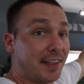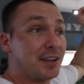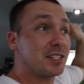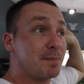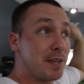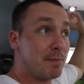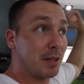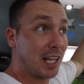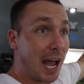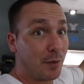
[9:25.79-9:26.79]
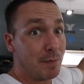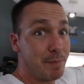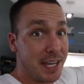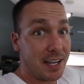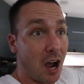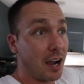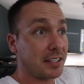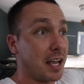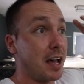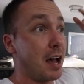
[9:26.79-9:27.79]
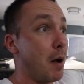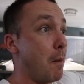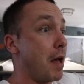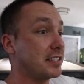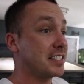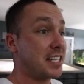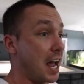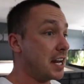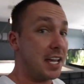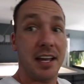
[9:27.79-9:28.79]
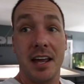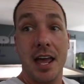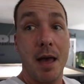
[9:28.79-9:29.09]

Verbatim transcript: That used to be Malawi peacocks, a, a stunning,